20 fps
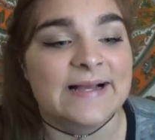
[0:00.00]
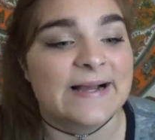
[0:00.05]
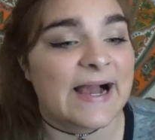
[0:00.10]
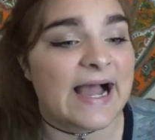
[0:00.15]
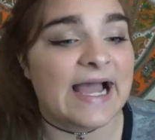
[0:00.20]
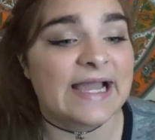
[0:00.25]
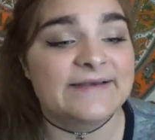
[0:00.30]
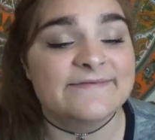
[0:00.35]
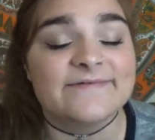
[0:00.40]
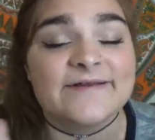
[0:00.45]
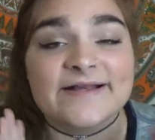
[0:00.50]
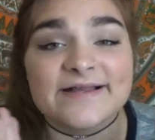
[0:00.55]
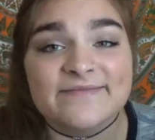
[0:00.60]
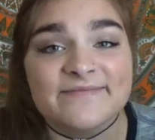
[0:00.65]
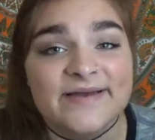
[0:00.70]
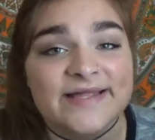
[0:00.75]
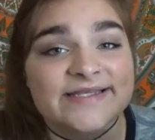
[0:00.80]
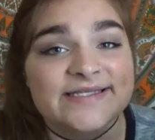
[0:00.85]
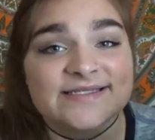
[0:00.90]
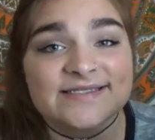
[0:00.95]
I'd
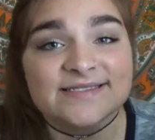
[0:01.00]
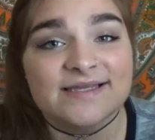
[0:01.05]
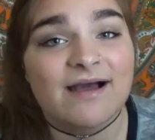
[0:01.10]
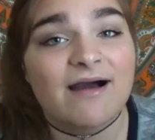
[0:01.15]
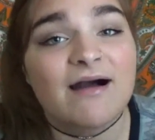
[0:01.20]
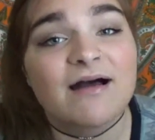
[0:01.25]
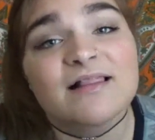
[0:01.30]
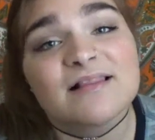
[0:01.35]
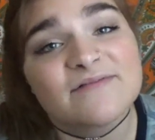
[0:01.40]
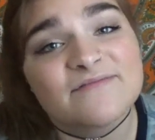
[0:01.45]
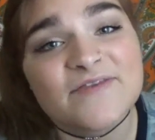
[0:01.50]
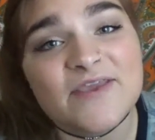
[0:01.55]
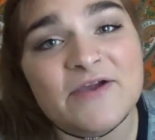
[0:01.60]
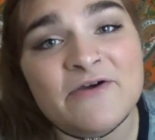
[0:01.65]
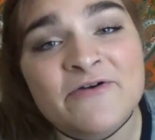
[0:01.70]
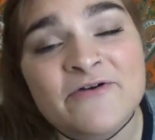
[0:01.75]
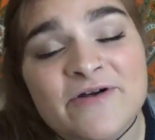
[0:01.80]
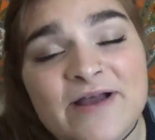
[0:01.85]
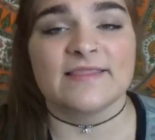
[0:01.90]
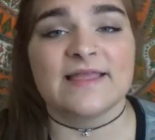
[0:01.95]
recommend it to all of you.